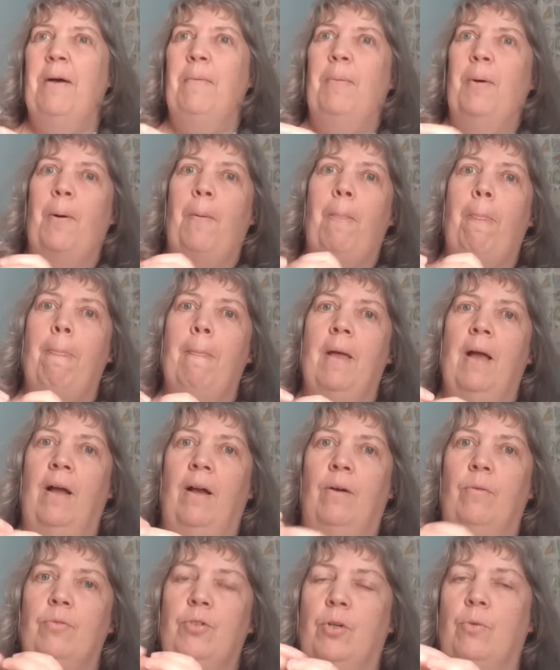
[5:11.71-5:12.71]
but
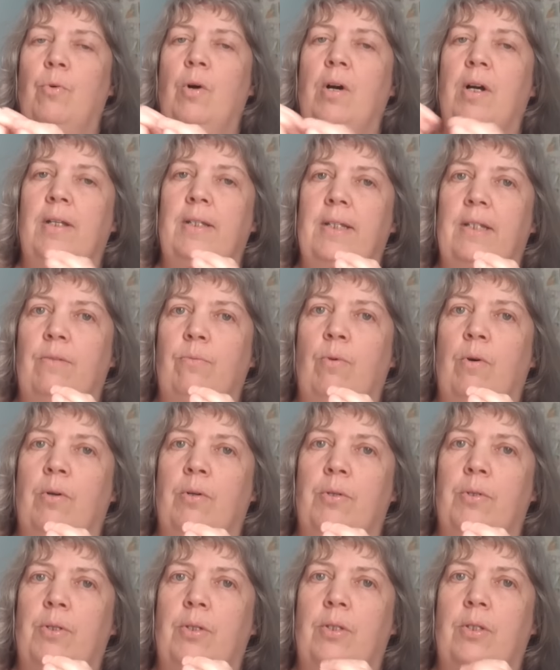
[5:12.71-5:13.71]
so what I did
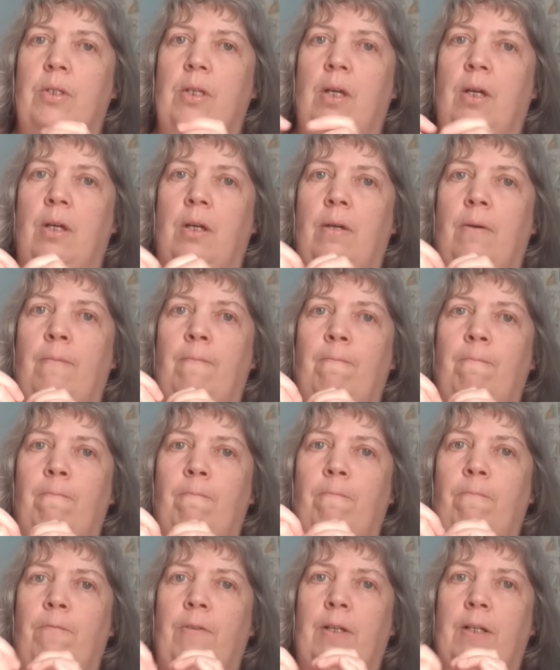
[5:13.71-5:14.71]
was
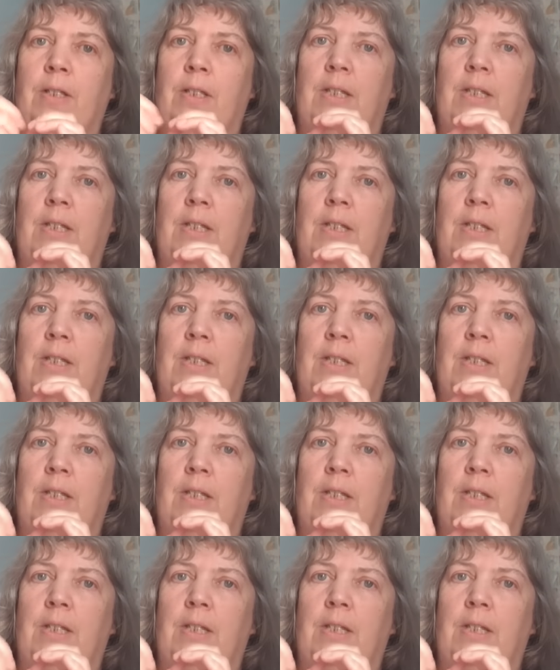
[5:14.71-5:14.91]
fix